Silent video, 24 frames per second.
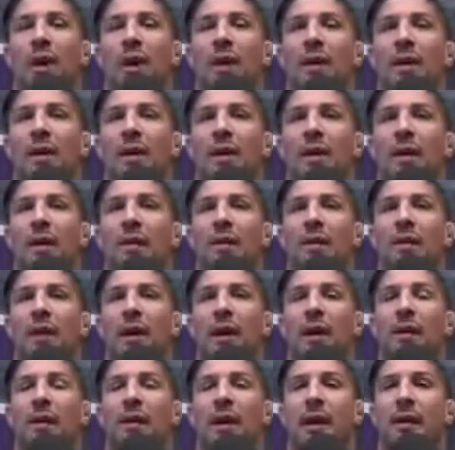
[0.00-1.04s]
And,
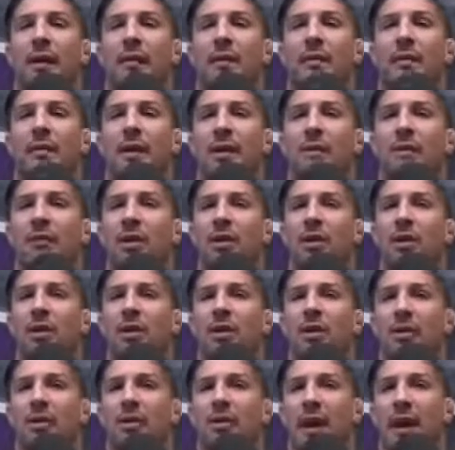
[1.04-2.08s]
at 70,
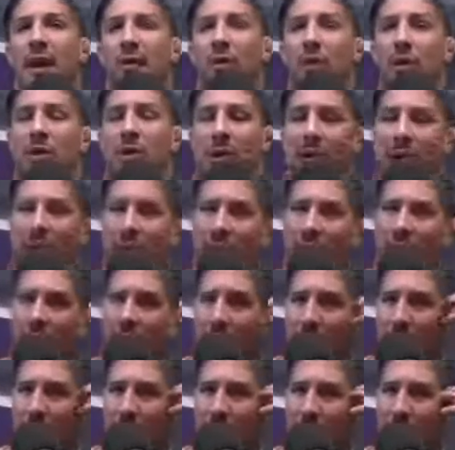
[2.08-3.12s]
does he say what's next
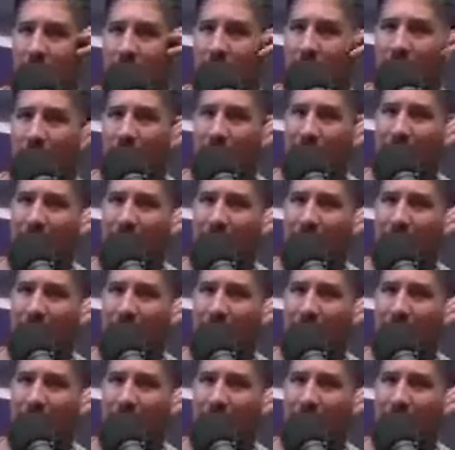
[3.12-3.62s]
for him?